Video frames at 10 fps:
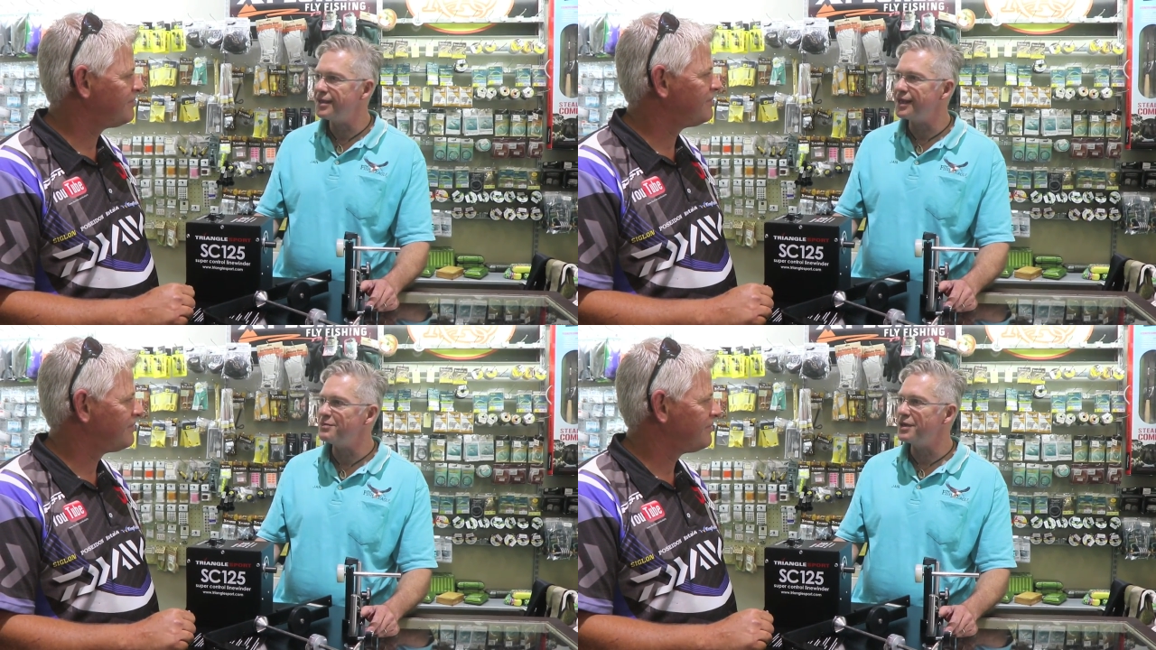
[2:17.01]

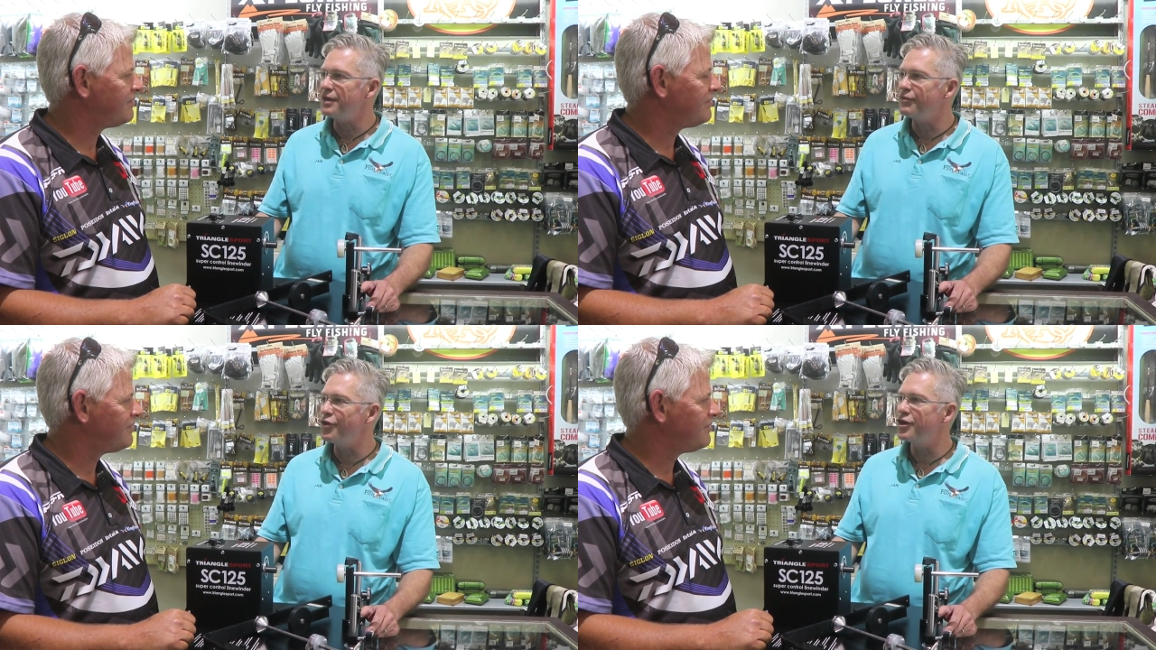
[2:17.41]
Speaker 1: and I'm
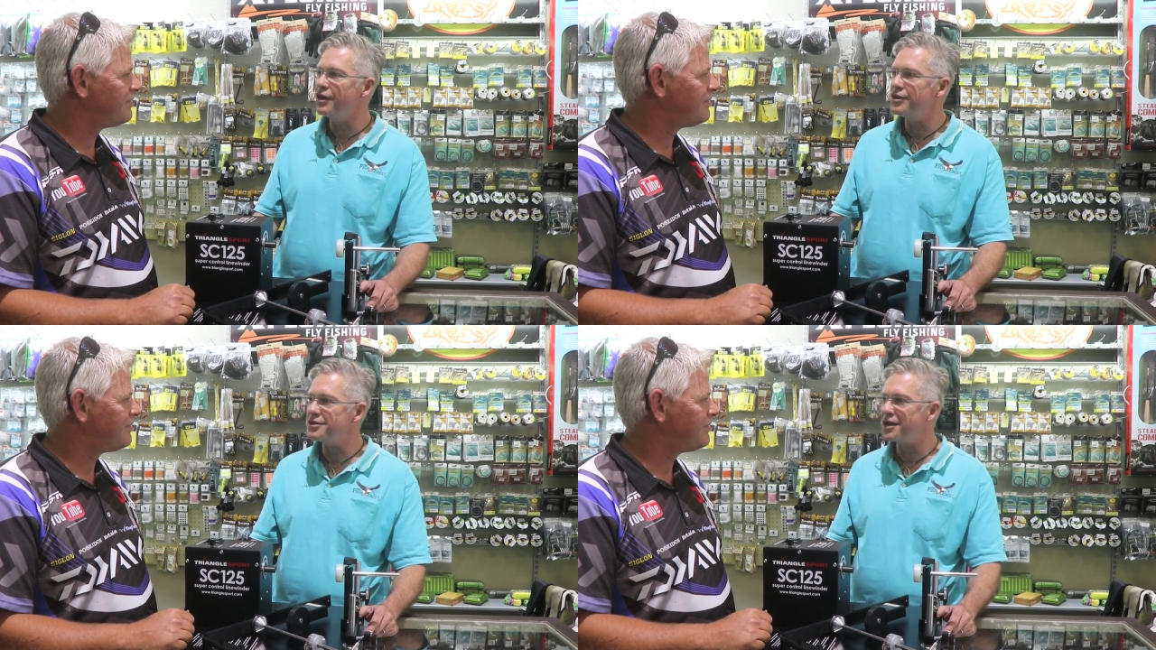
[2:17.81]
a
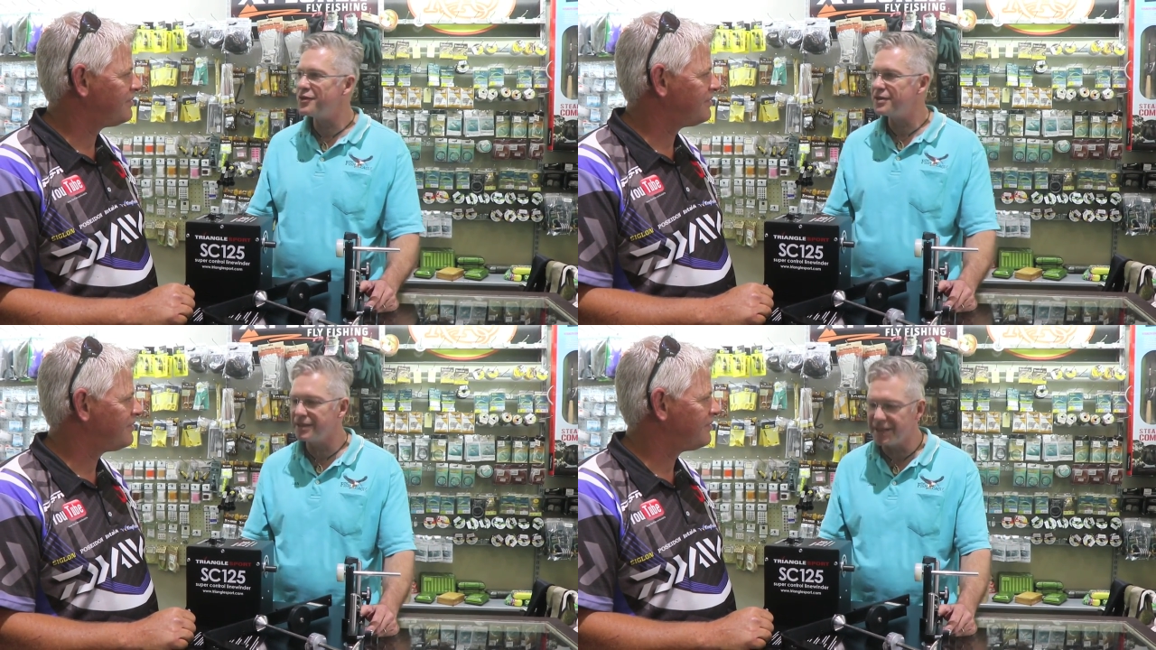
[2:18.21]
Virgo, so
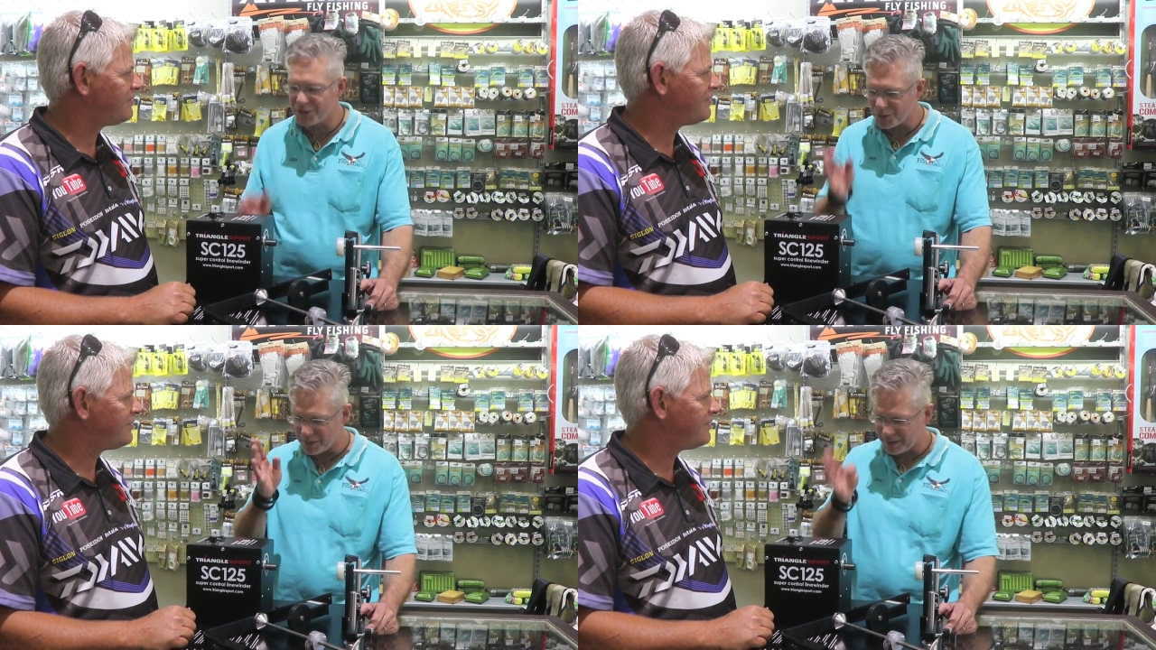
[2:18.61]
everything
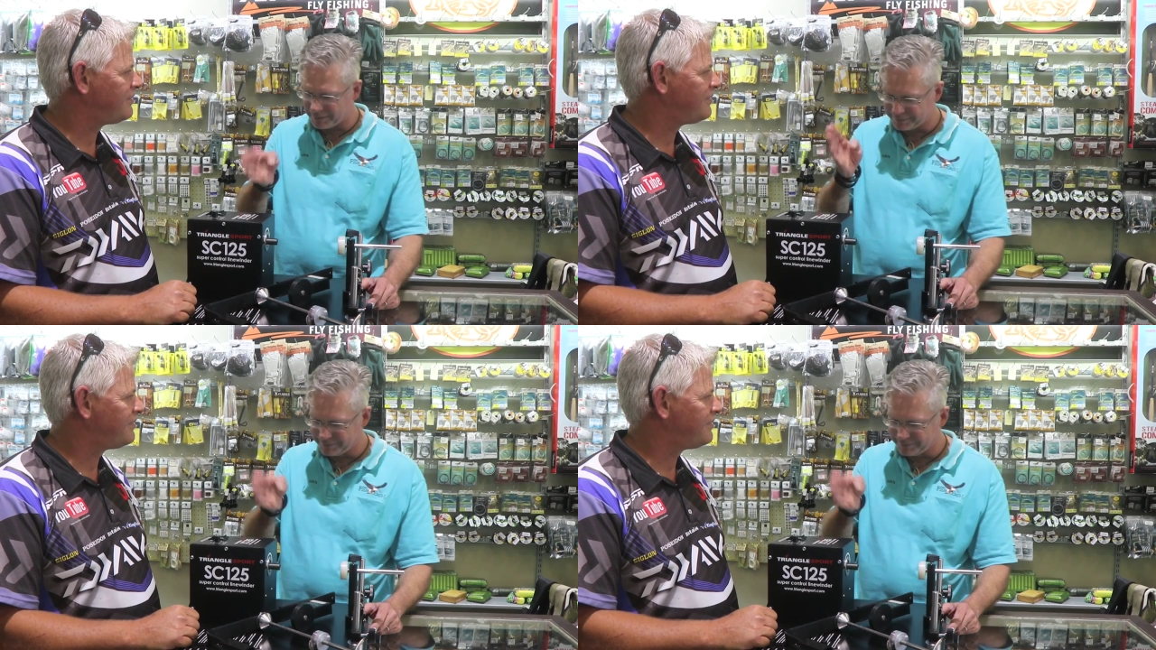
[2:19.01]
needs to be